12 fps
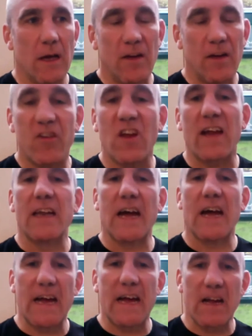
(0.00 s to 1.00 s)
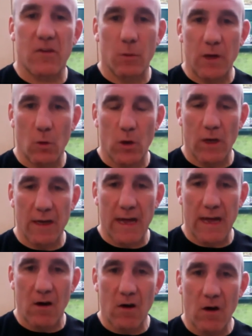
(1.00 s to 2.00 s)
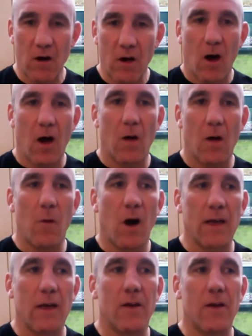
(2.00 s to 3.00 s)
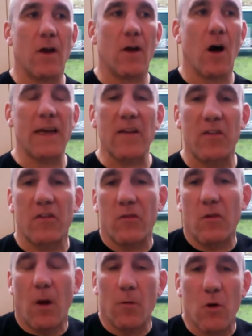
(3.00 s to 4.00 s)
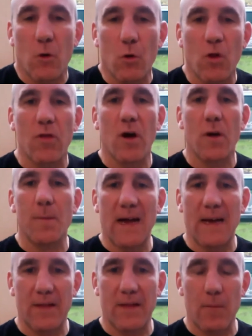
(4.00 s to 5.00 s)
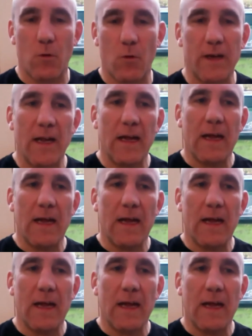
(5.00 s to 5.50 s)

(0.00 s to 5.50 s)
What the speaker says: second AS, we call it now. I guess I was called a third man at that point.